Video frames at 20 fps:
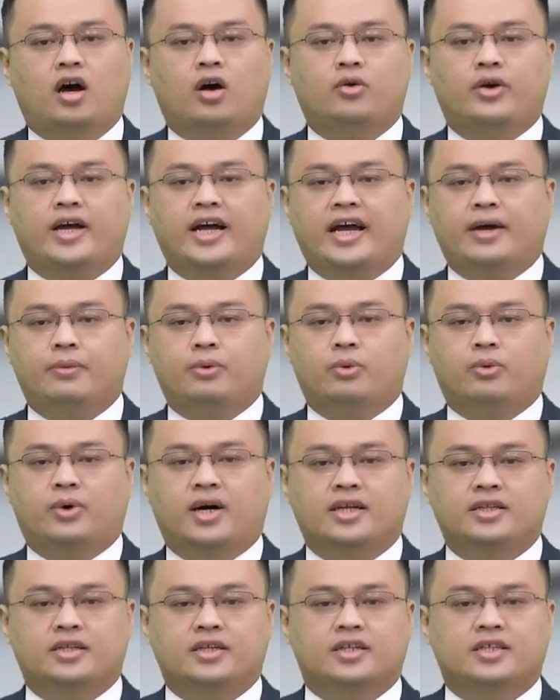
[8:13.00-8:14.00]
Alright
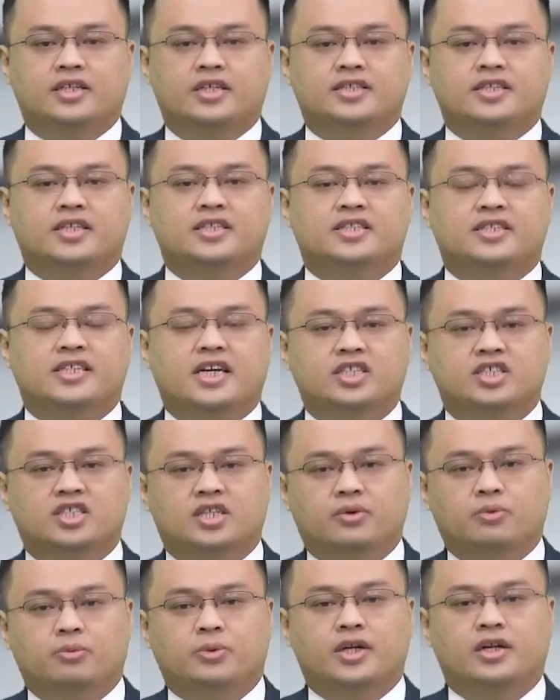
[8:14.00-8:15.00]
everyone, in this
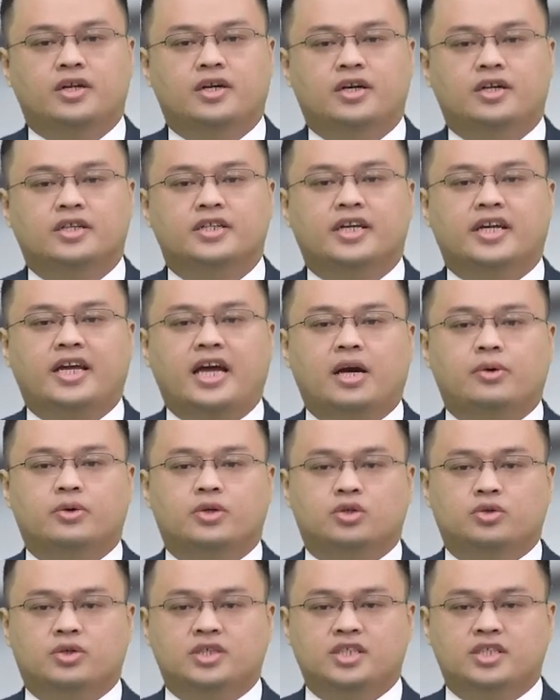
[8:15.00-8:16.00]
session we learned the
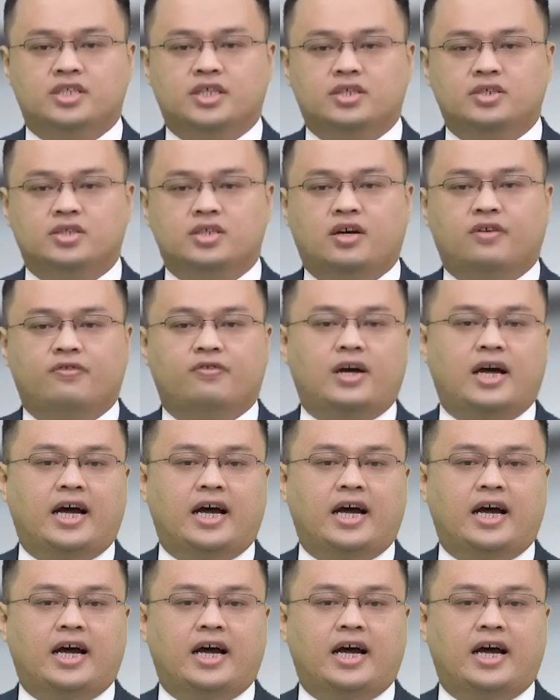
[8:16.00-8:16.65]
characteristics of